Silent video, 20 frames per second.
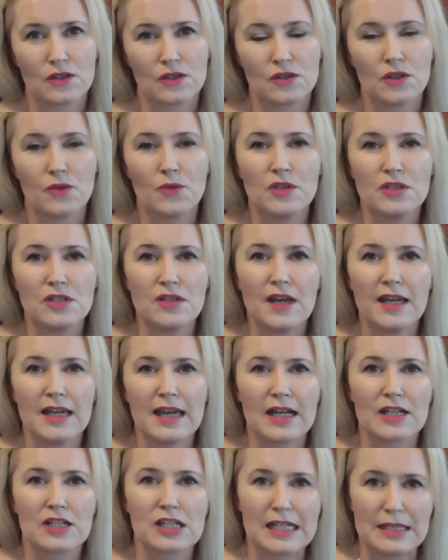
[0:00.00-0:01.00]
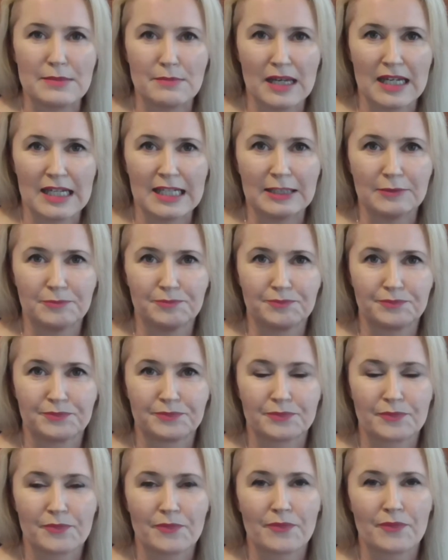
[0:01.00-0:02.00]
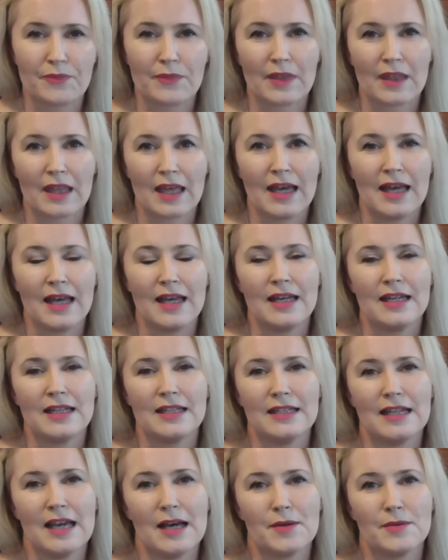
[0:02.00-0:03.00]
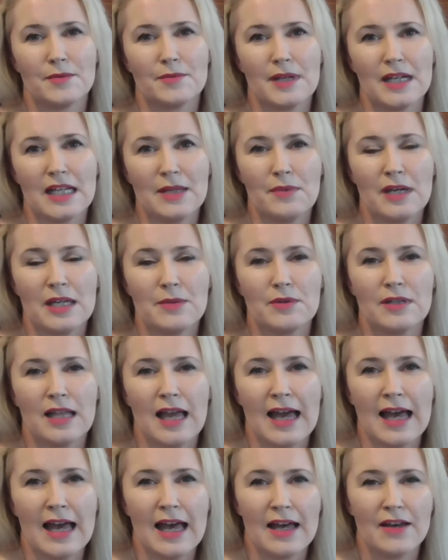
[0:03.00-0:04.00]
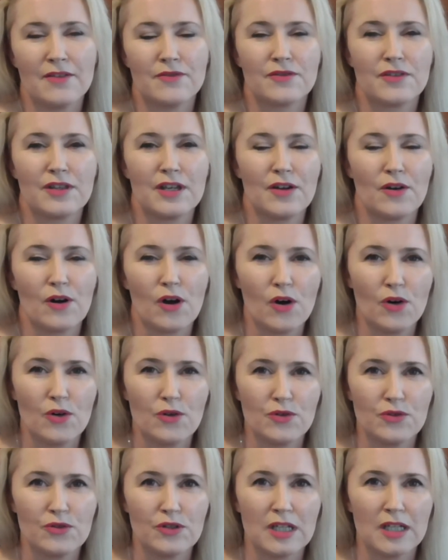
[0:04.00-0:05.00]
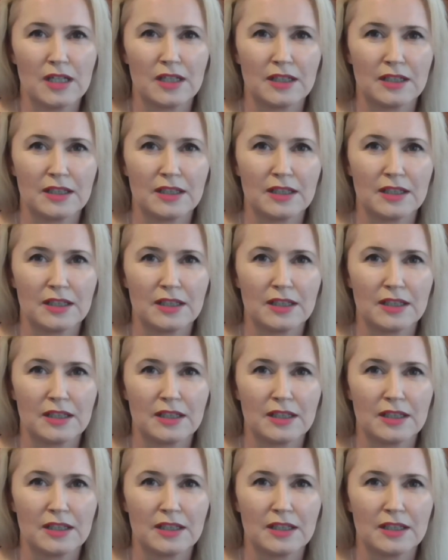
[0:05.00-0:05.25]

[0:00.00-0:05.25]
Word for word: So what do they actually mean? Now many people have their own